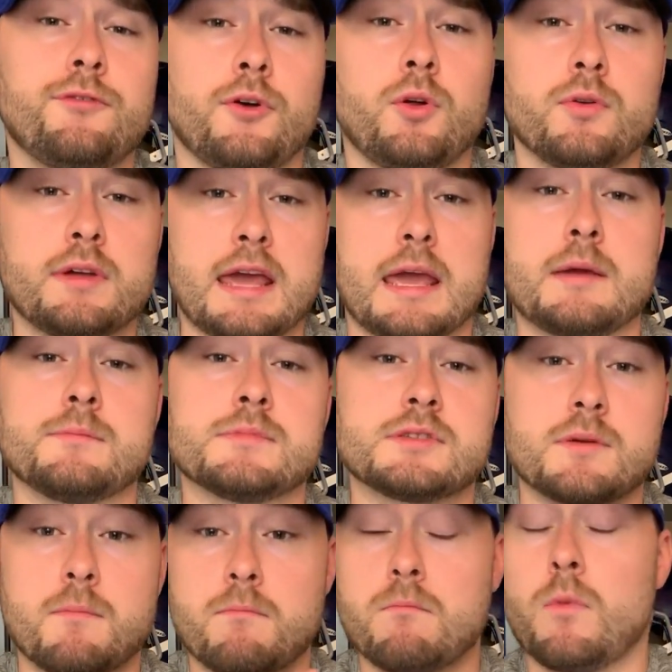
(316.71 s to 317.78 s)
full
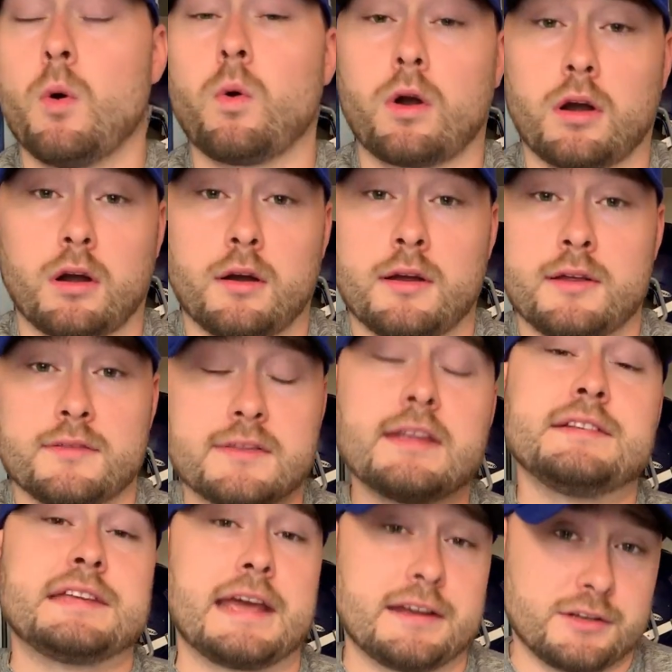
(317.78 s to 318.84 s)
games more
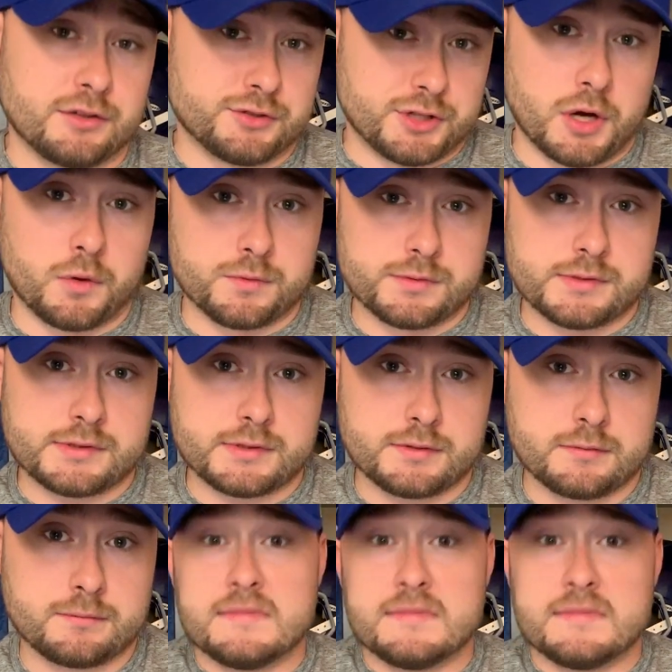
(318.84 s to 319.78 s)
than Daniel Jones.